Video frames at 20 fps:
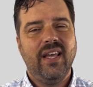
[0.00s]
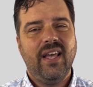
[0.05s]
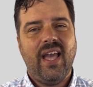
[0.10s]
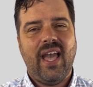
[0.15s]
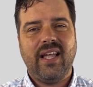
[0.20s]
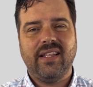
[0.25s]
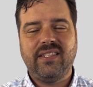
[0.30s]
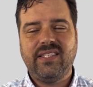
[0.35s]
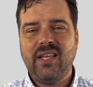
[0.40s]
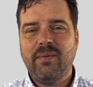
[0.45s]

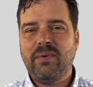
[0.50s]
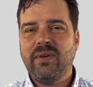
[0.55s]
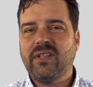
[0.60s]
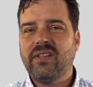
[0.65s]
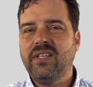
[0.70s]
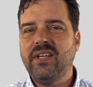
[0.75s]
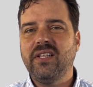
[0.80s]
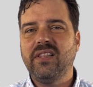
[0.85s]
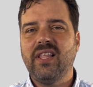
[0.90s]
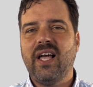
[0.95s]
And
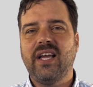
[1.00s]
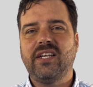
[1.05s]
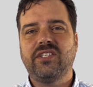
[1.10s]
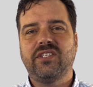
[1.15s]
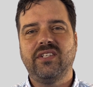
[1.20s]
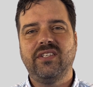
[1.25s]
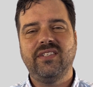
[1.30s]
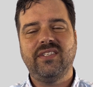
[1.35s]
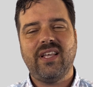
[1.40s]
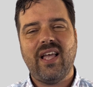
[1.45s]
typically
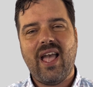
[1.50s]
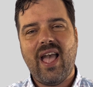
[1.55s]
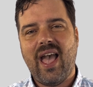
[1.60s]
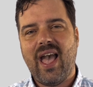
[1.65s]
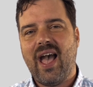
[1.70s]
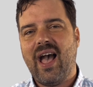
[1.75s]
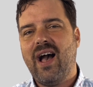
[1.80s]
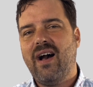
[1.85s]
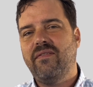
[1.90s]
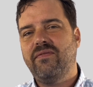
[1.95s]
elections
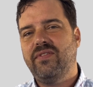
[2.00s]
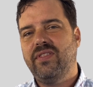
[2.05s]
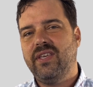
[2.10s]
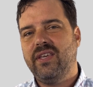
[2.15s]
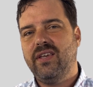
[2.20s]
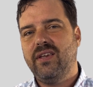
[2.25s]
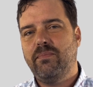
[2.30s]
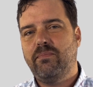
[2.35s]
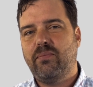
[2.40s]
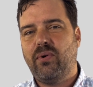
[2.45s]
have
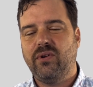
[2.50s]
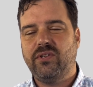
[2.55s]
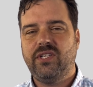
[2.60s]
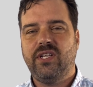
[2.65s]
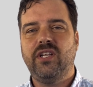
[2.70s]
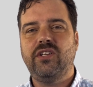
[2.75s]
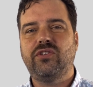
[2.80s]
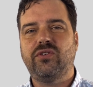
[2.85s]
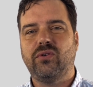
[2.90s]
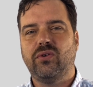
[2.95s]
the
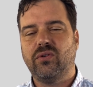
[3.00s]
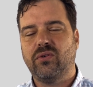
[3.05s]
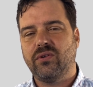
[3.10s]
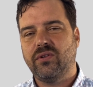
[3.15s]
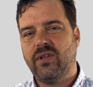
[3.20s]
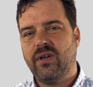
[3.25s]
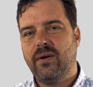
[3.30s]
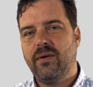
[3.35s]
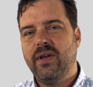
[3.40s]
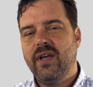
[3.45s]
potential or
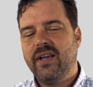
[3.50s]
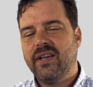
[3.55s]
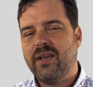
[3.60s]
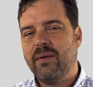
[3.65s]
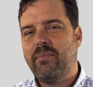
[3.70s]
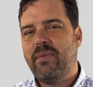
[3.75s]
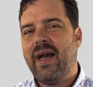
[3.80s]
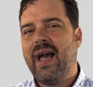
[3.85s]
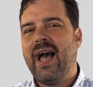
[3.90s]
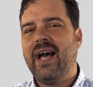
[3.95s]
the
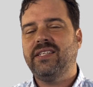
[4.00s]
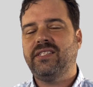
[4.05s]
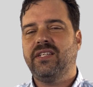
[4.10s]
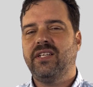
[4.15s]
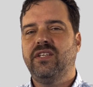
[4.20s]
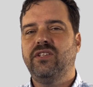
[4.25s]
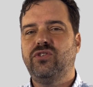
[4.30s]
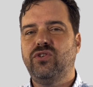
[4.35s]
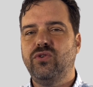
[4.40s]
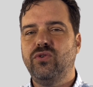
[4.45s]

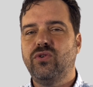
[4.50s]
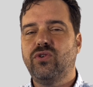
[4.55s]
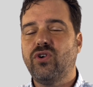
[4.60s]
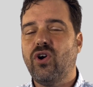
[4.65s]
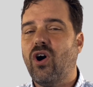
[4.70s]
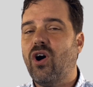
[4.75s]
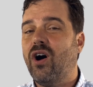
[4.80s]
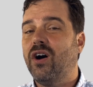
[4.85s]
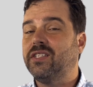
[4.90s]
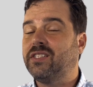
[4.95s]
capacity to
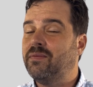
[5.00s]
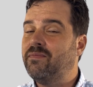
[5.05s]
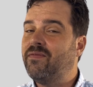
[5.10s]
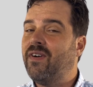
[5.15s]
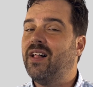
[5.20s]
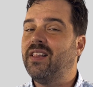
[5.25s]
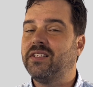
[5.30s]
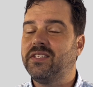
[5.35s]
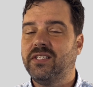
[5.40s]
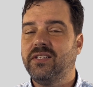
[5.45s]
cause some
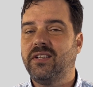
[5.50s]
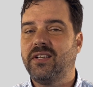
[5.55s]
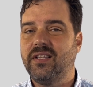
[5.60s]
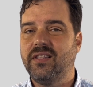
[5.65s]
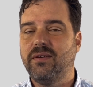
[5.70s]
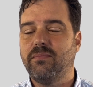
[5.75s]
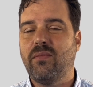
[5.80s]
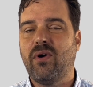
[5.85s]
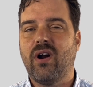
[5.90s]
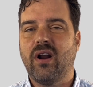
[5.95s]
volatility in
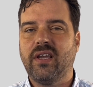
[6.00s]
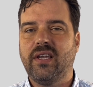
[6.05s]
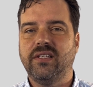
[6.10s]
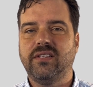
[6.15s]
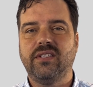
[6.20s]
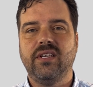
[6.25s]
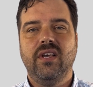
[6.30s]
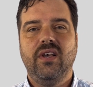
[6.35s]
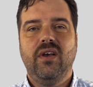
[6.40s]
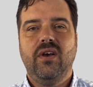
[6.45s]
the
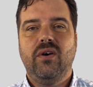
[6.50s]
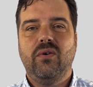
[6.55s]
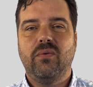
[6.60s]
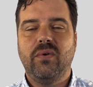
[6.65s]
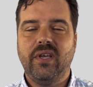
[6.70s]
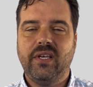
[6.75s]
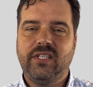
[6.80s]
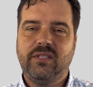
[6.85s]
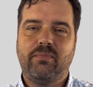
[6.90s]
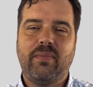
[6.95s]
markets.
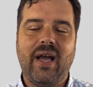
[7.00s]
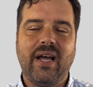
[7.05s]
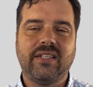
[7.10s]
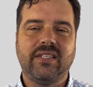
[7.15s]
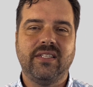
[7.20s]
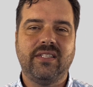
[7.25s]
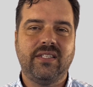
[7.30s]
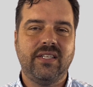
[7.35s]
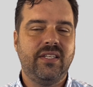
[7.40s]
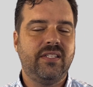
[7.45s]
We expect
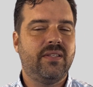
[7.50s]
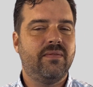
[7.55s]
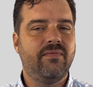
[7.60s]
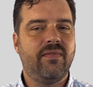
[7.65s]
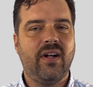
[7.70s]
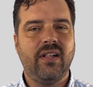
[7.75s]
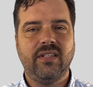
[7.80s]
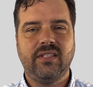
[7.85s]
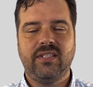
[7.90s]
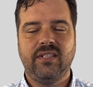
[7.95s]
to see some
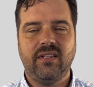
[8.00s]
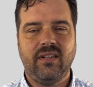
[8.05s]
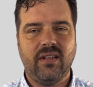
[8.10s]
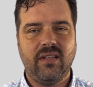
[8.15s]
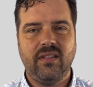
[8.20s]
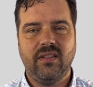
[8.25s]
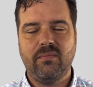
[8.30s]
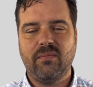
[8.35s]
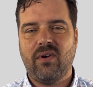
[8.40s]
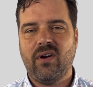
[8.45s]
volatility
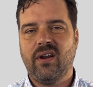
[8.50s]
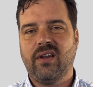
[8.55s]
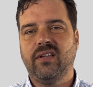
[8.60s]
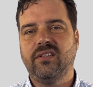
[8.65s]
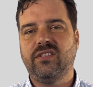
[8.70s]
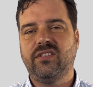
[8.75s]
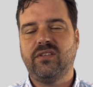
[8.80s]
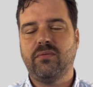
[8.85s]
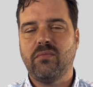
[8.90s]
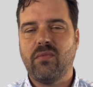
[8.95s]
in the
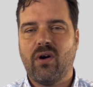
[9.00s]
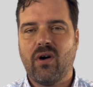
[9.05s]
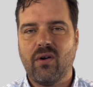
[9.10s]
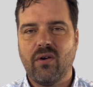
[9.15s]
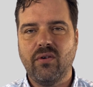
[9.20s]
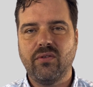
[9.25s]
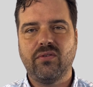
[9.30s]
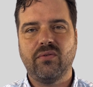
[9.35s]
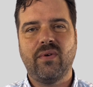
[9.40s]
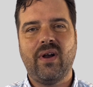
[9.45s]
markets
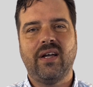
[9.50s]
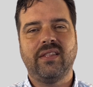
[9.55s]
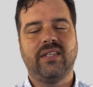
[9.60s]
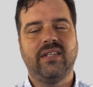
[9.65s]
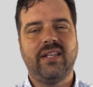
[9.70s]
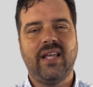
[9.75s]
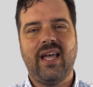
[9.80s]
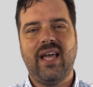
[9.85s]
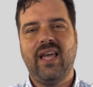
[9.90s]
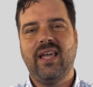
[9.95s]
tomorrow throughout the
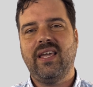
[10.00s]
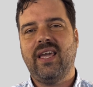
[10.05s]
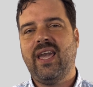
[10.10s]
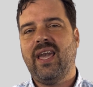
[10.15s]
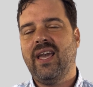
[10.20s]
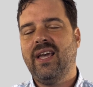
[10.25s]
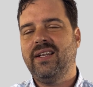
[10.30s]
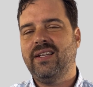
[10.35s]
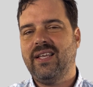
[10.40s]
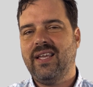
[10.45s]
day
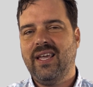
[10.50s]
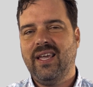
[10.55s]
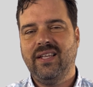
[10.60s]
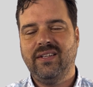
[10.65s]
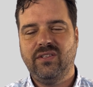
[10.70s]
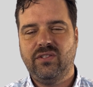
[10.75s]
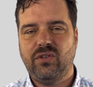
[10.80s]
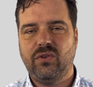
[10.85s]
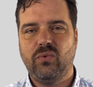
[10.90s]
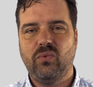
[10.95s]
and
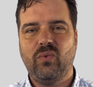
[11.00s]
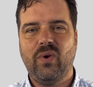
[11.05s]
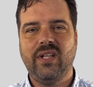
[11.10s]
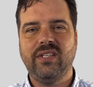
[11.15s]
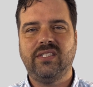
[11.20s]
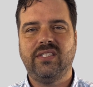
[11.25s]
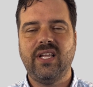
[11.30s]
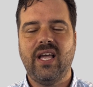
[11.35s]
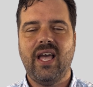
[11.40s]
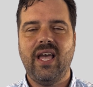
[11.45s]
into
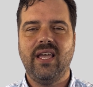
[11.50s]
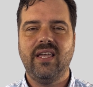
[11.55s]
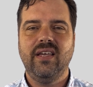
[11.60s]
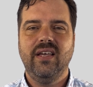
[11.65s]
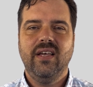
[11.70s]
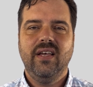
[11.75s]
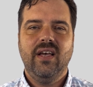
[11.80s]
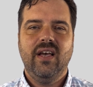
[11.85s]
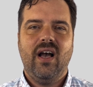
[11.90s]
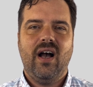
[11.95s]
Wednesday,
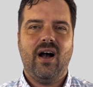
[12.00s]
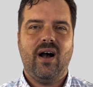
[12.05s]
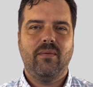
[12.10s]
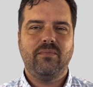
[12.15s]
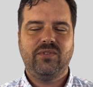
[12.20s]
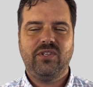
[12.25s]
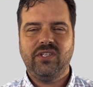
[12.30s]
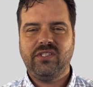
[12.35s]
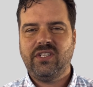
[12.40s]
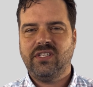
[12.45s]

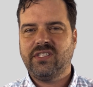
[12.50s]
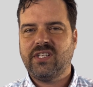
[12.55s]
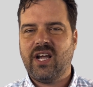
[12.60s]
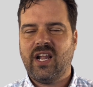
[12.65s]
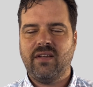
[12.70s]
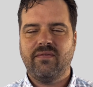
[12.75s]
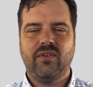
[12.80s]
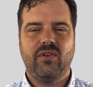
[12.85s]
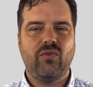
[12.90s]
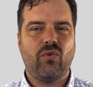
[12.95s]
just as kind
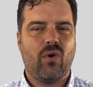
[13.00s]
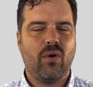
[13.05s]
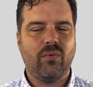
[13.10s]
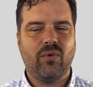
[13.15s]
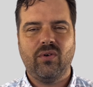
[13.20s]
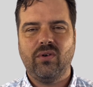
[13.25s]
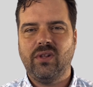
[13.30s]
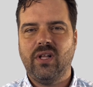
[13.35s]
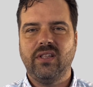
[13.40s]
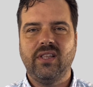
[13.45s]
of a
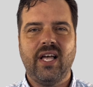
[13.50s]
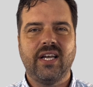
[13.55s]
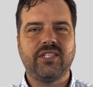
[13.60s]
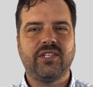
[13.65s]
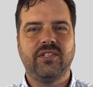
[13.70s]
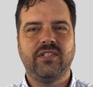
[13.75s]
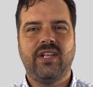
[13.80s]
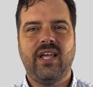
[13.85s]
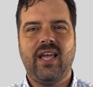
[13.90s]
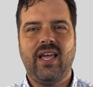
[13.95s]
normal
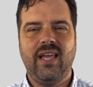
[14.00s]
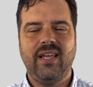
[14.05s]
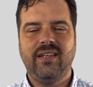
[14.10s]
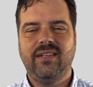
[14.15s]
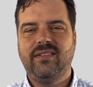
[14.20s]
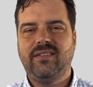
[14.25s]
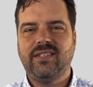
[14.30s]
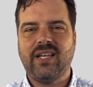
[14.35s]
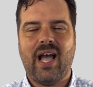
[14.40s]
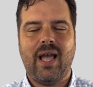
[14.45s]
election
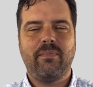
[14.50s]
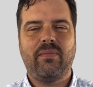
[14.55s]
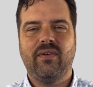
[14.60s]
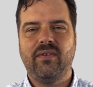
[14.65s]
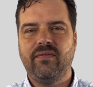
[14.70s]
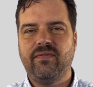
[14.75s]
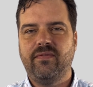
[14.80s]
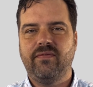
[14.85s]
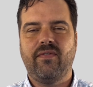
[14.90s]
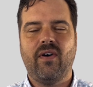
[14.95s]
day type
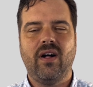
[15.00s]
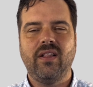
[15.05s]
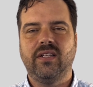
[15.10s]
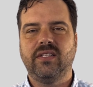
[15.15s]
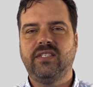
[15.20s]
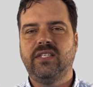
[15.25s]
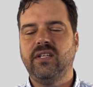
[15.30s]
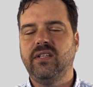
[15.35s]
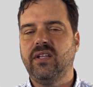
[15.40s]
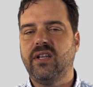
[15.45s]
of
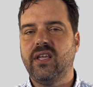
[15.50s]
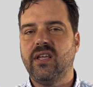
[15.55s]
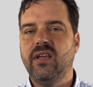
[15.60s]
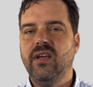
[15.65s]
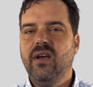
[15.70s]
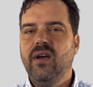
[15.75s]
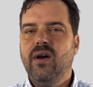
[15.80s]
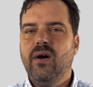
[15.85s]
volatility.